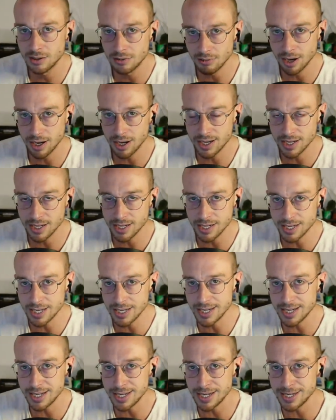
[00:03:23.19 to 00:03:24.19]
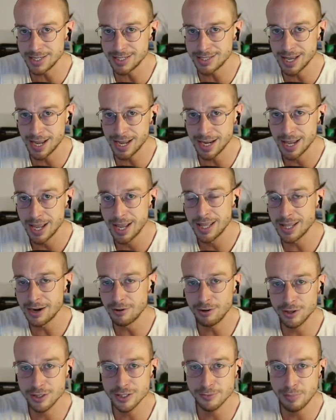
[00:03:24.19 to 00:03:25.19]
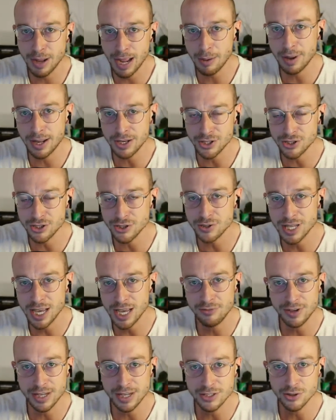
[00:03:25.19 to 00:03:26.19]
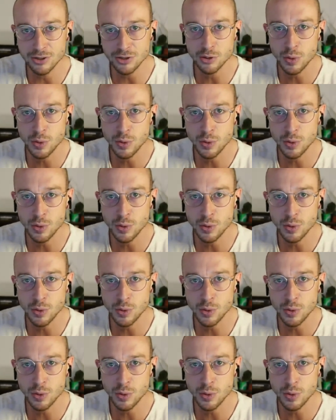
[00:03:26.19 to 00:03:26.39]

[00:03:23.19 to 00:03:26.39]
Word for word: Right, he's saying there are lots of backbenchers who say things on